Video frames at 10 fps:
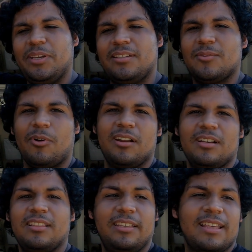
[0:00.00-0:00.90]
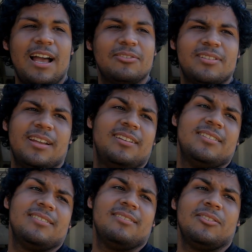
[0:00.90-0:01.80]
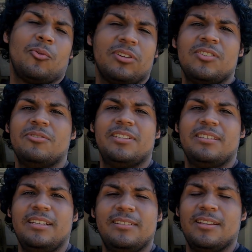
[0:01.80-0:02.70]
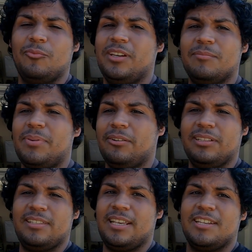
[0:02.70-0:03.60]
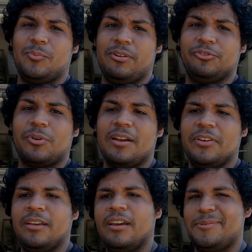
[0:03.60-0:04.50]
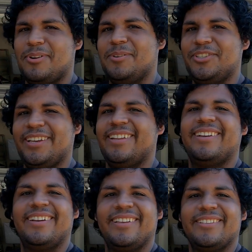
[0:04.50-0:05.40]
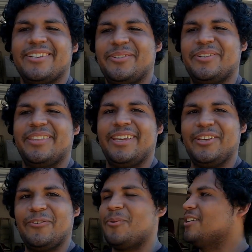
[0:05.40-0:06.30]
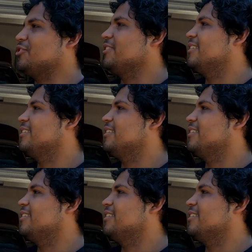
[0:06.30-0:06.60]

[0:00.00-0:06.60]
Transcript: weeks, we're going to clean the outside because Lord knows it needs it. We could barely see as we were driving. That's pretty much it. So thank you for watching.